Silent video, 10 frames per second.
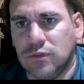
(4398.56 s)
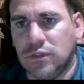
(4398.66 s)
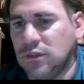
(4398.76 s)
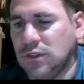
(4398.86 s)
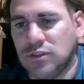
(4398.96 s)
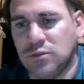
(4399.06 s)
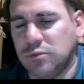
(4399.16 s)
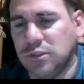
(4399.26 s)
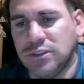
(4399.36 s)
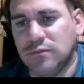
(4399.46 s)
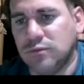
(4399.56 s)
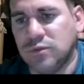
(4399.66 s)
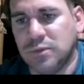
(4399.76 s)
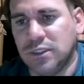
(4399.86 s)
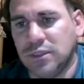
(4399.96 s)
These
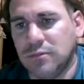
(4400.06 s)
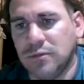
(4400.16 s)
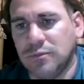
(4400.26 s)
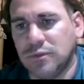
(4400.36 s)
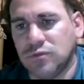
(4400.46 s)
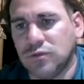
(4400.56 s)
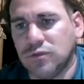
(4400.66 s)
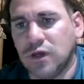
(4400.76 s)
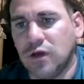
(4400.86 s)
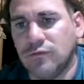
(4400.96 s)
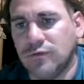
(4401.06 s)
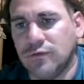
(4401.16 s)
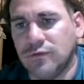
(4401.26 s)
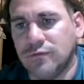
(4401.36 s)
splitting them up is real tough.